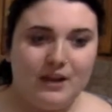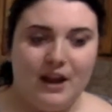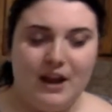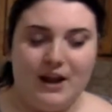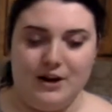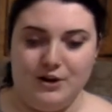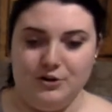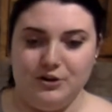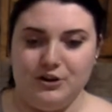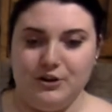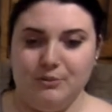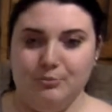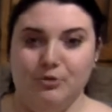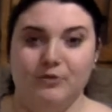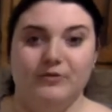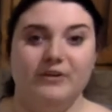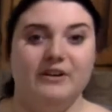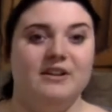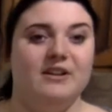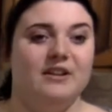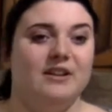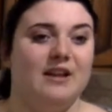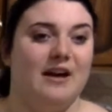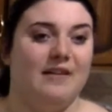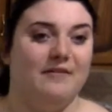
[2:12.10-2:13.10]
and you can move
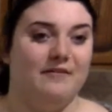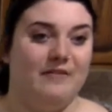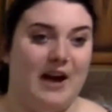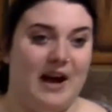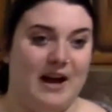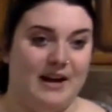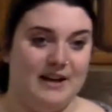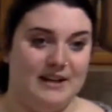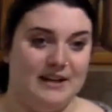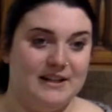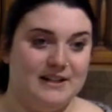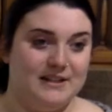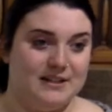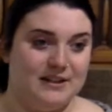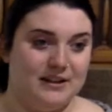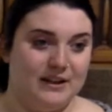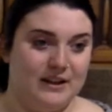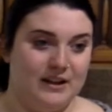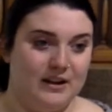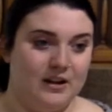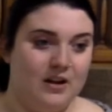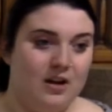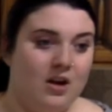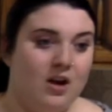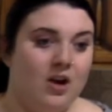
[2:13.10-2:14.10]
into that van
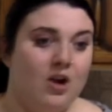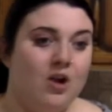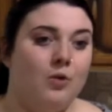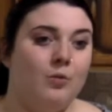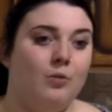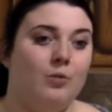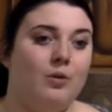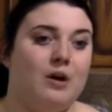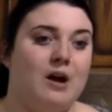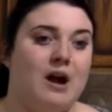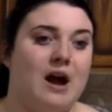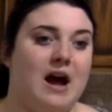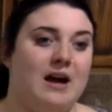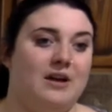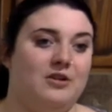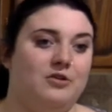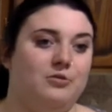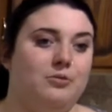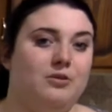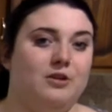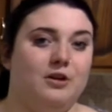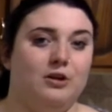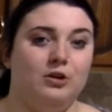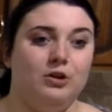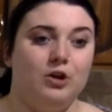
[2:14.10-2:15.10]
easily. Whereas
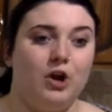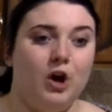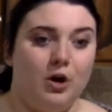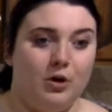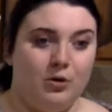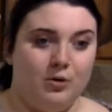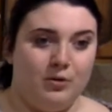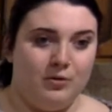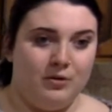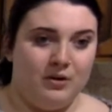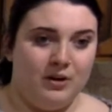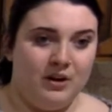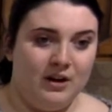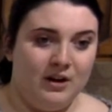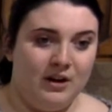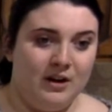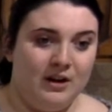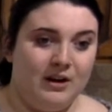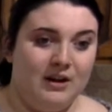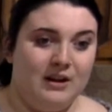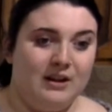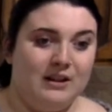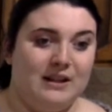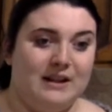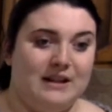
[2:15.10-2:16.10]
with a loan,
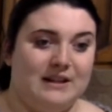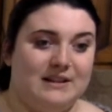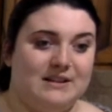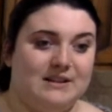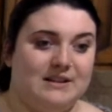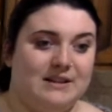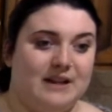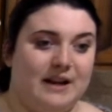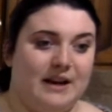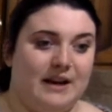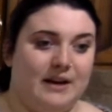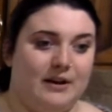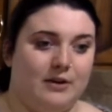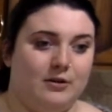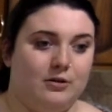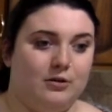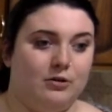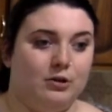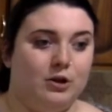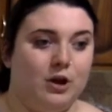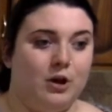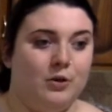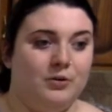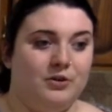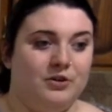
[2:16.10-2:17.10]
let's say
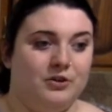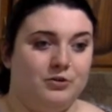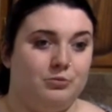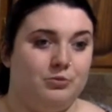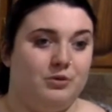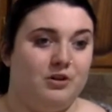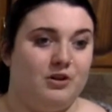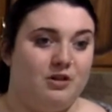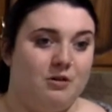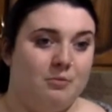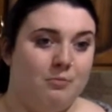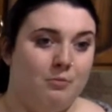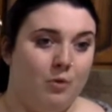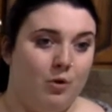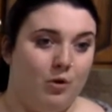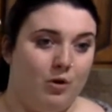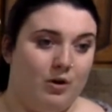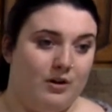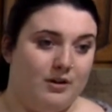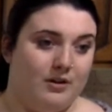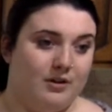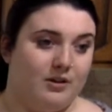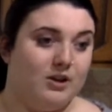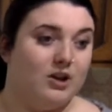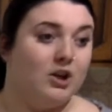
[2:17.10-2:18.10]
your loan is worth
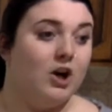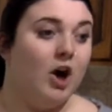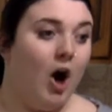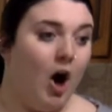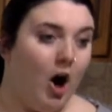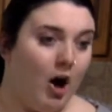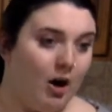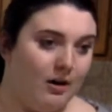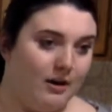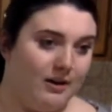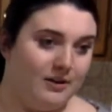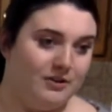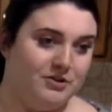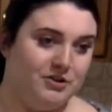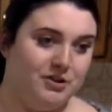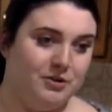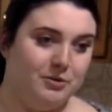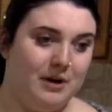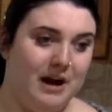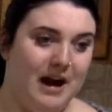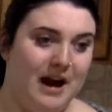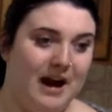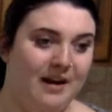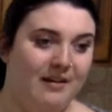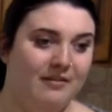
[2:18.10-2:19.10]
more than the car is, you
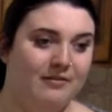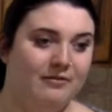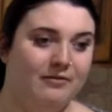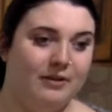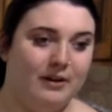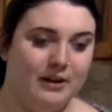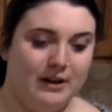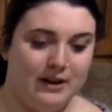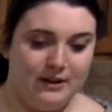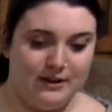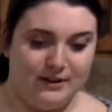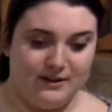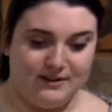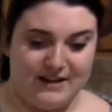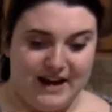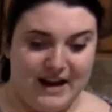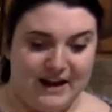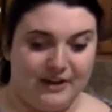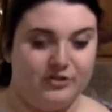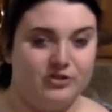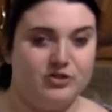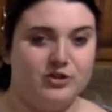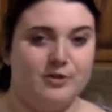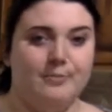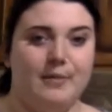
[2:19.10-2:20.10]
have this
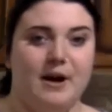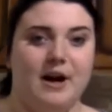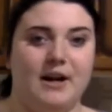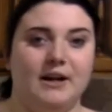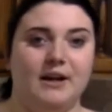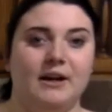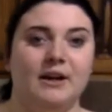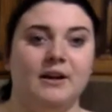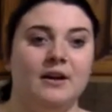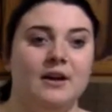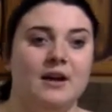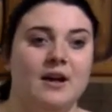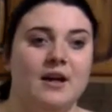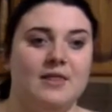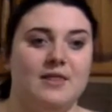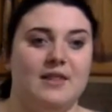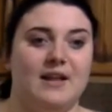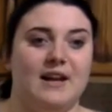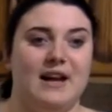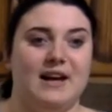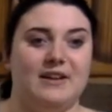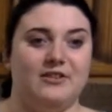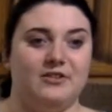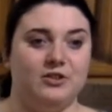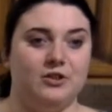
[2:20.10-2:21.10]
extra money
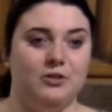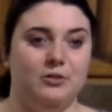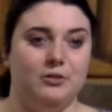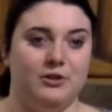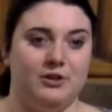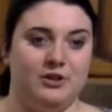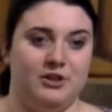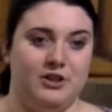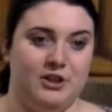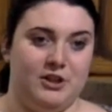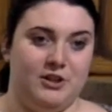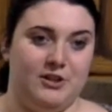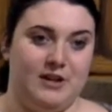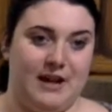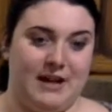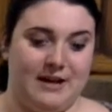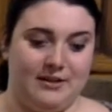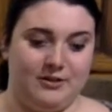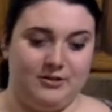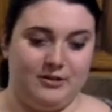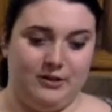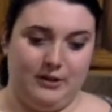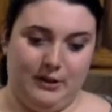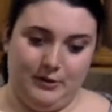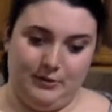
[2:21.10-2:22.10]
that has to go onto your
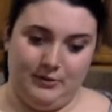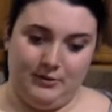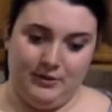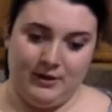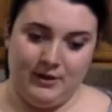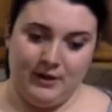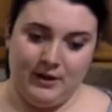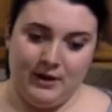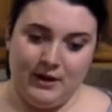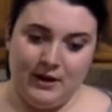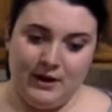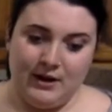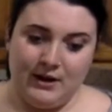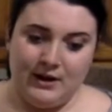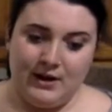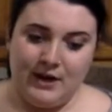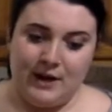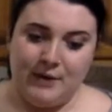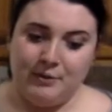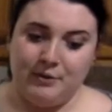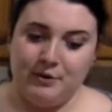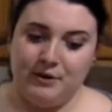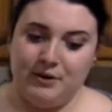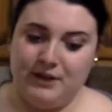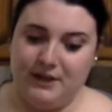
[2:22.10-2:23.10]
next loan.
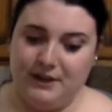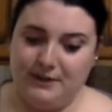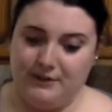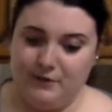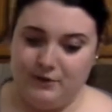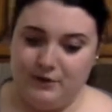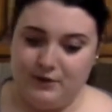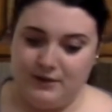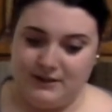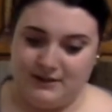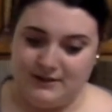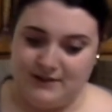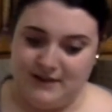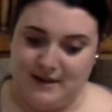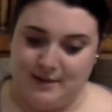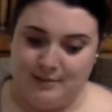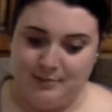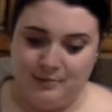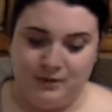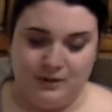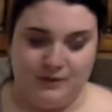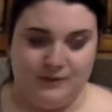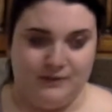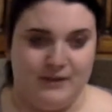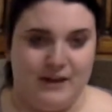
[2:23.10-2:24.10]
Now I'm going to give you an
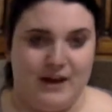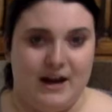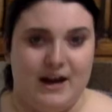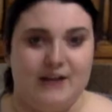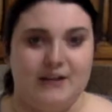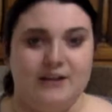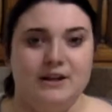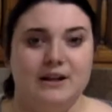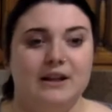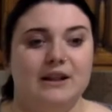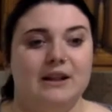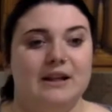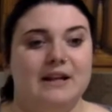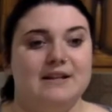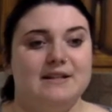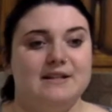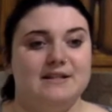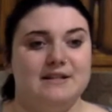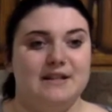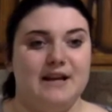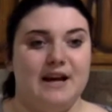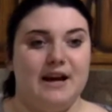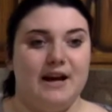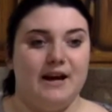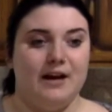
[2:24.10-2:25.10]
example of that.
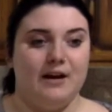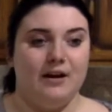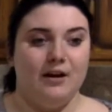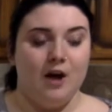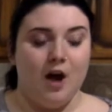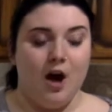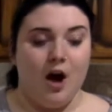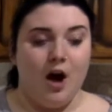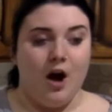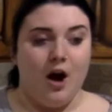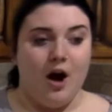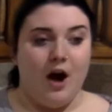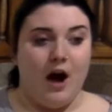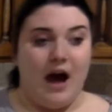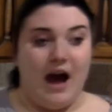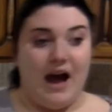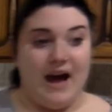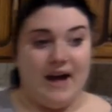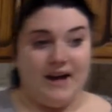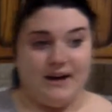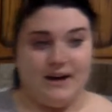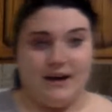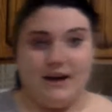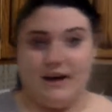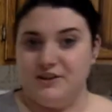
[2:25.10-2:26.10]
Let's say I
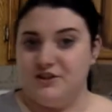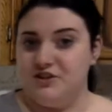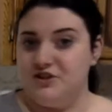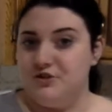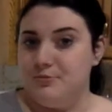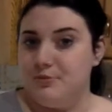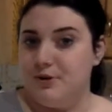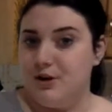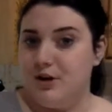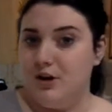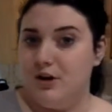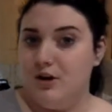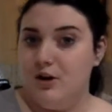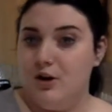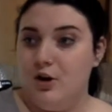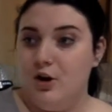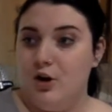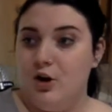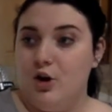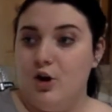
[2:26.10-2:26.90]
had a customer